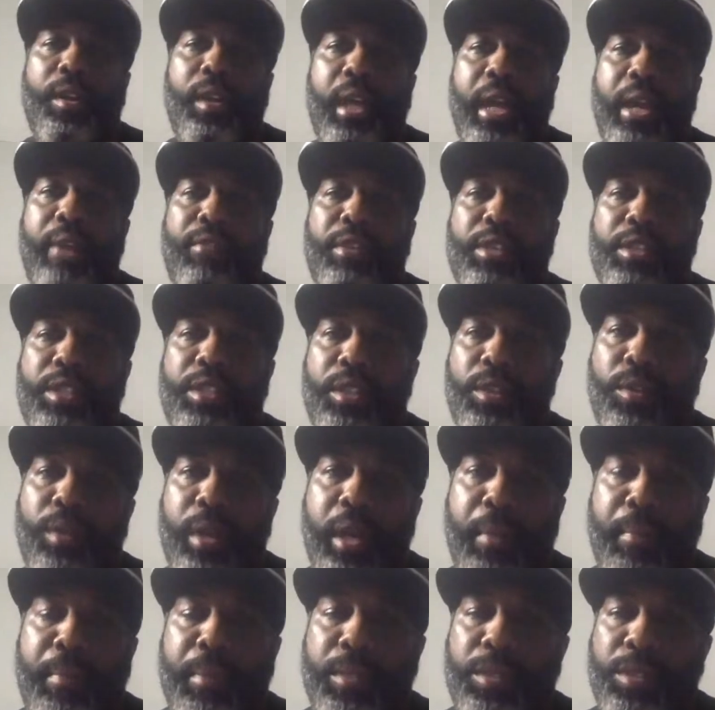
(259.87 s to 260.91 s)
every single
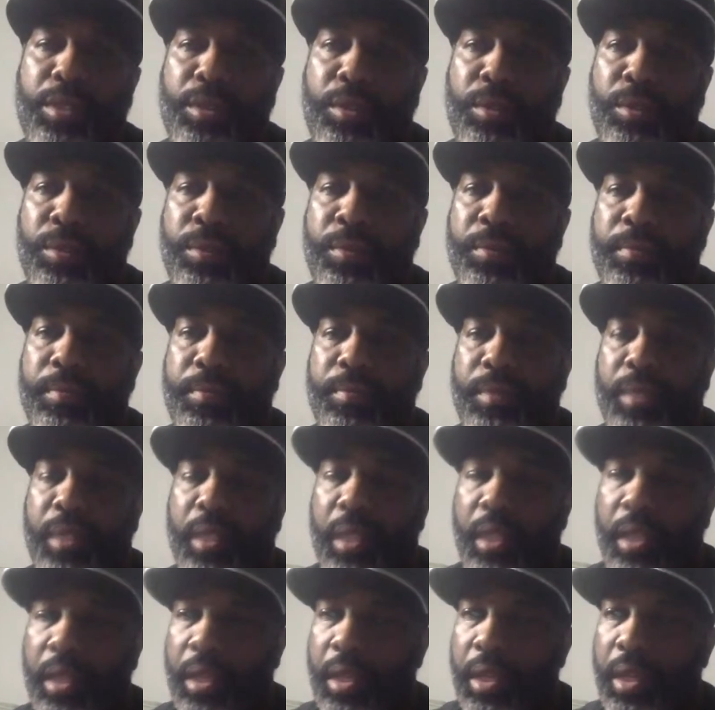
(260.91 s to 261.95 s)
episode,
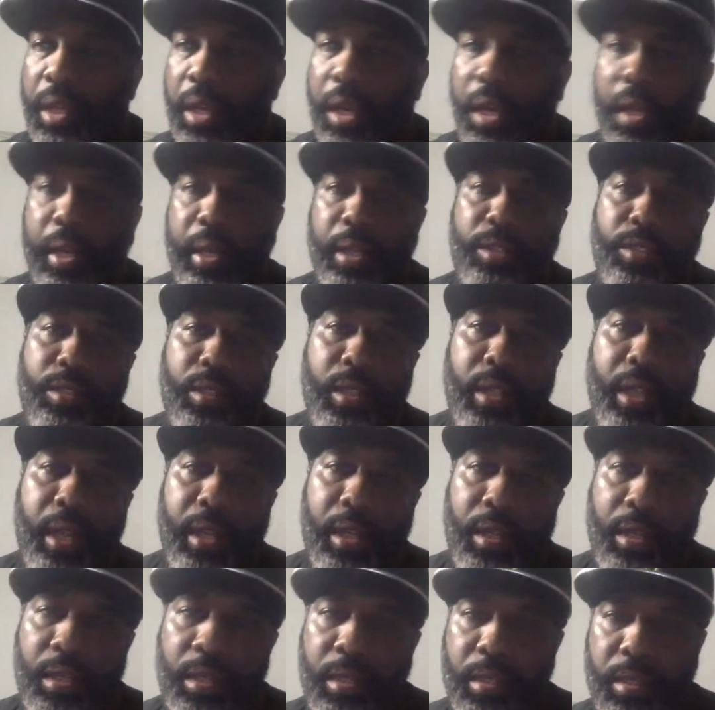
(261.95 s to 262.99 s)
I like to kind
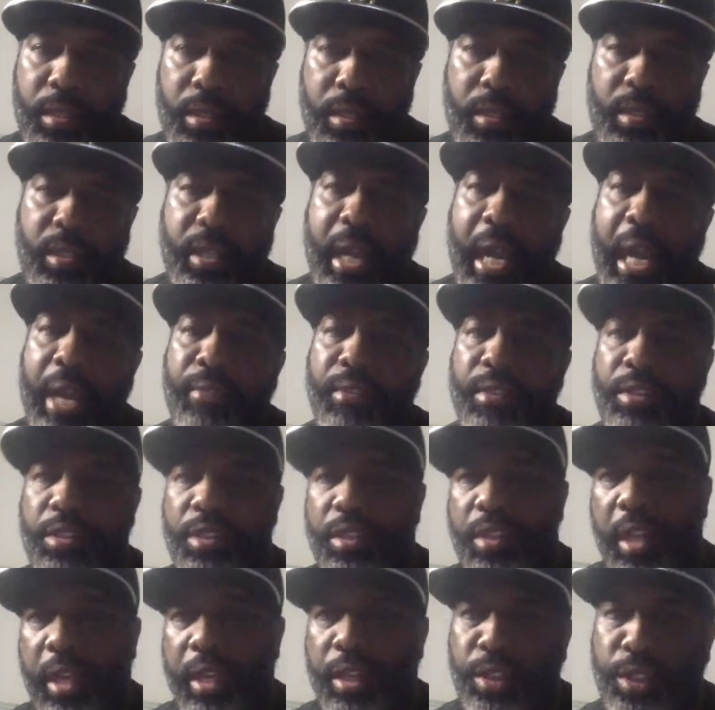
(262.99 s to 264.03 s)
of dive into
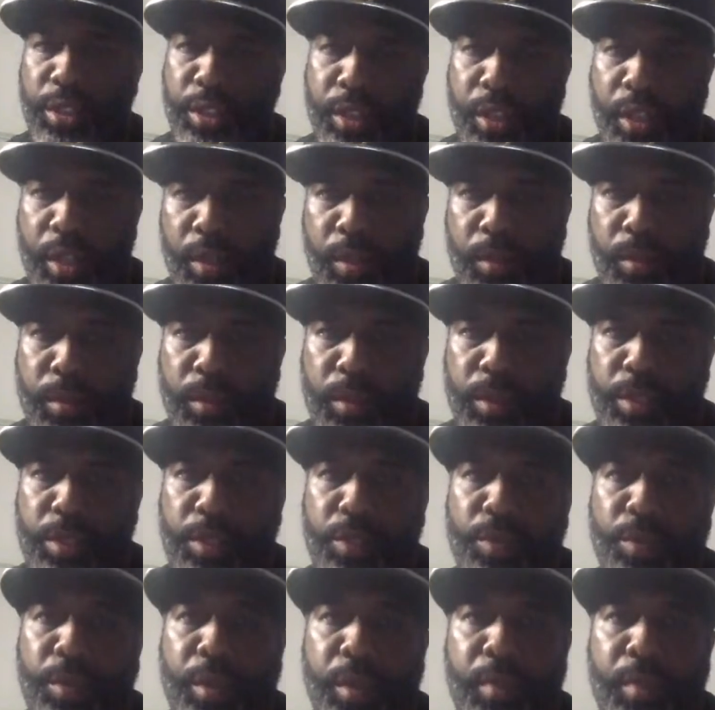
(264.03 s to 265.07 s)

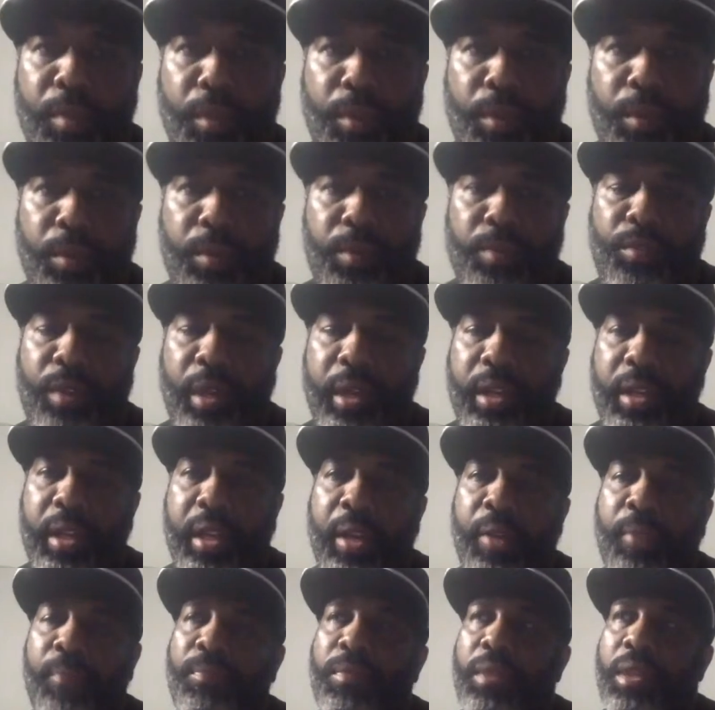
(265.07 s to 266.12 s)
story mode right
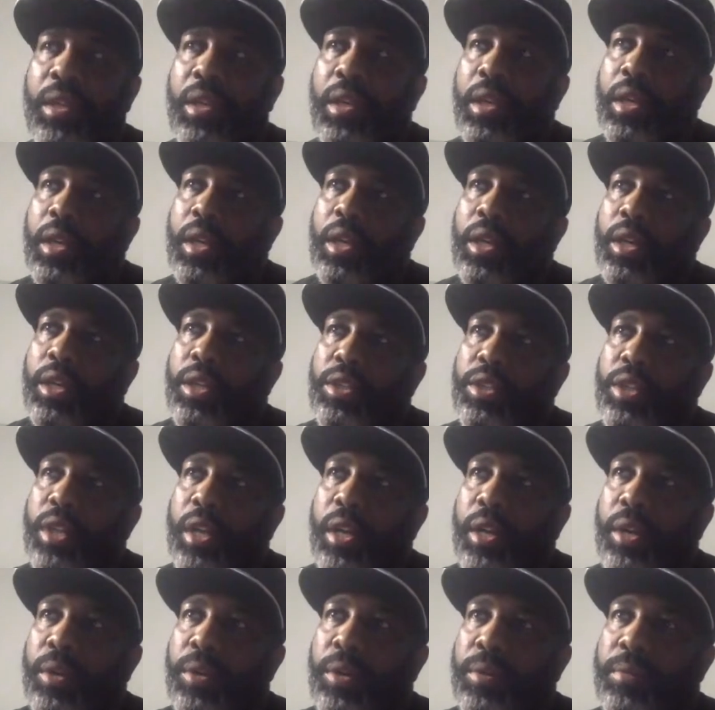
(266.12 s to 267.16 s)
now.
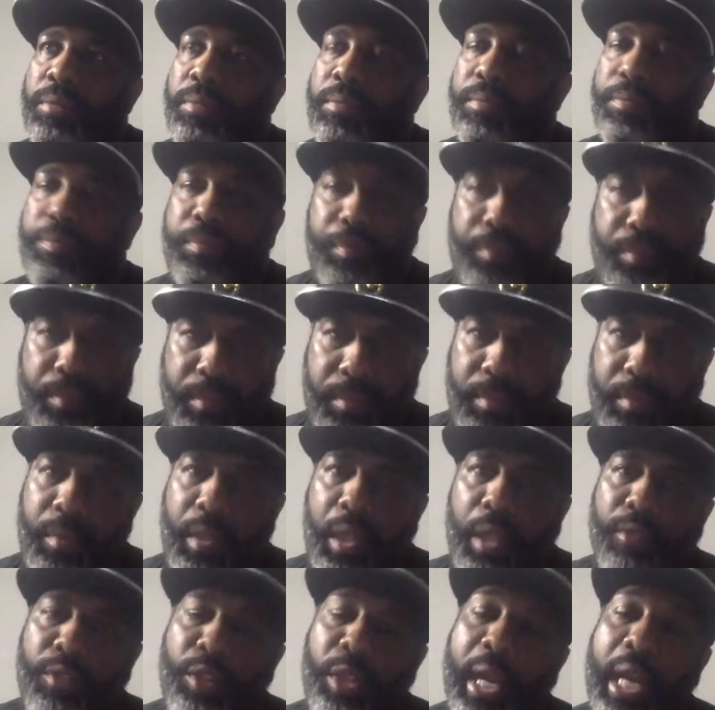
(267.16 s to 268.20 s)
So
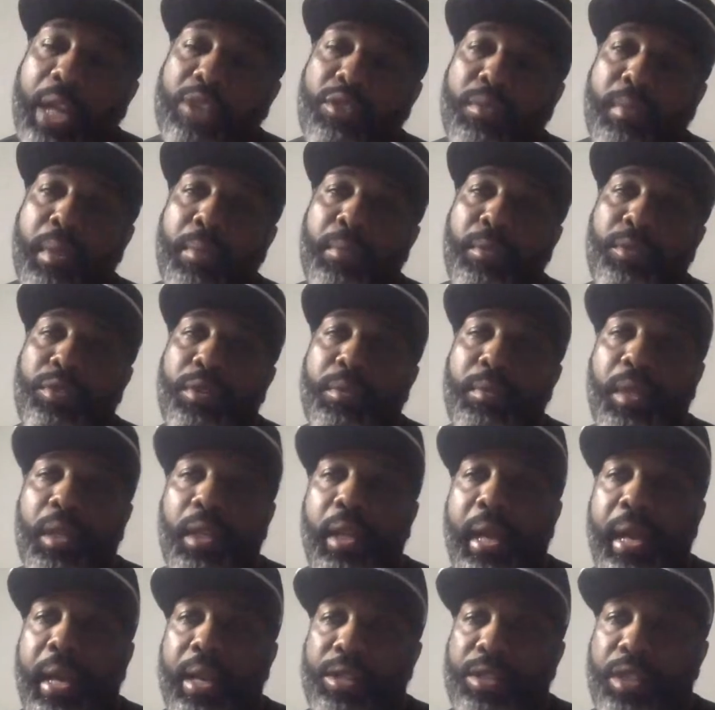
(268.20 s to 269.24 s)
if you guys remember from the
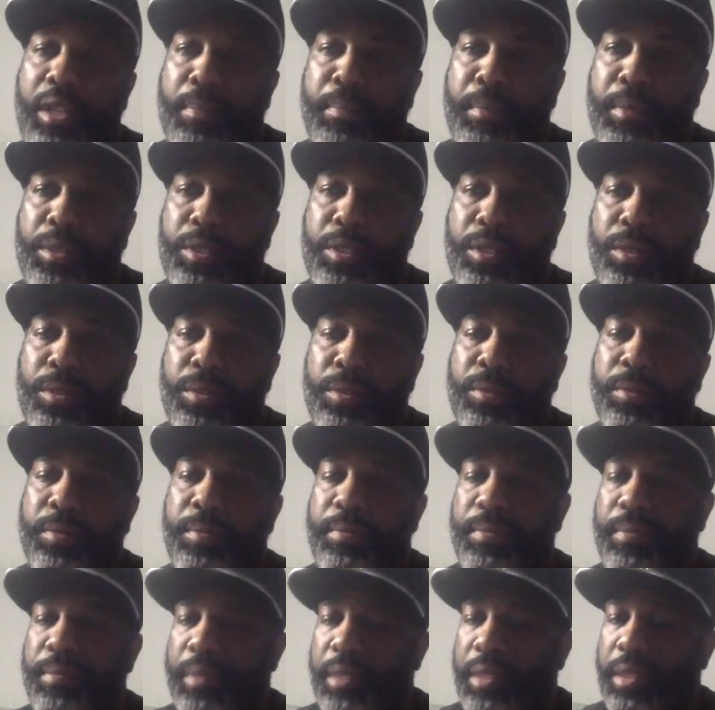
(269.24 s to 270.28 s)
last episode,
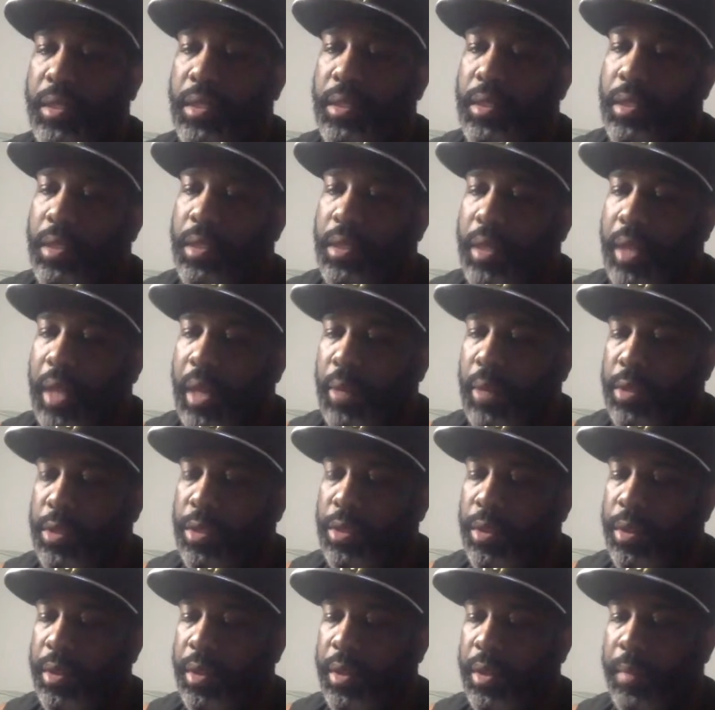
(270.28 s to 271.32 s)
I was
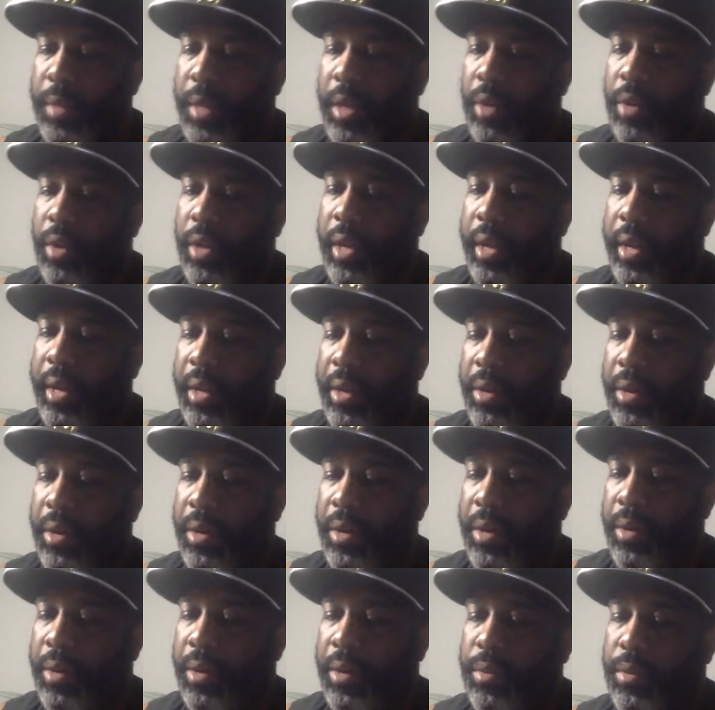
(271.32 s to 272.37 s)
talking about
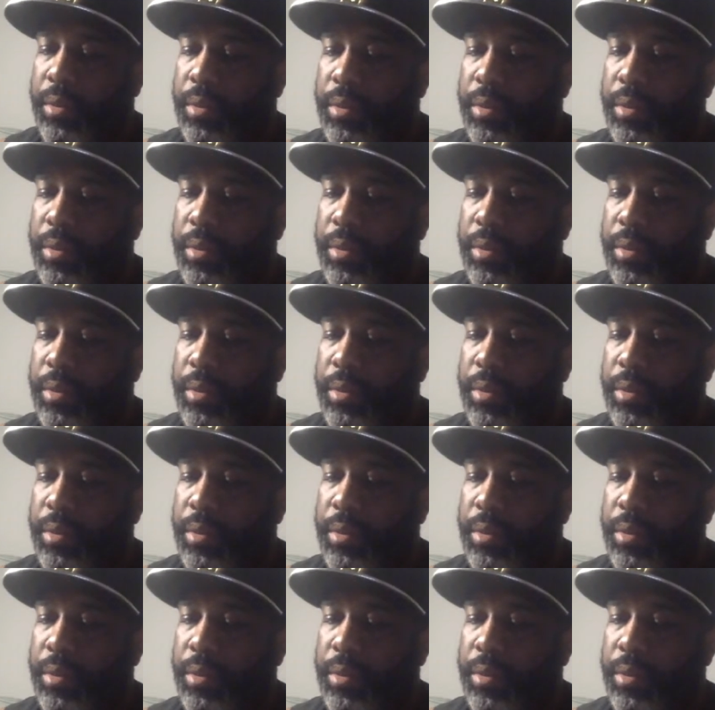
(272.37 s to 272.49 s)
how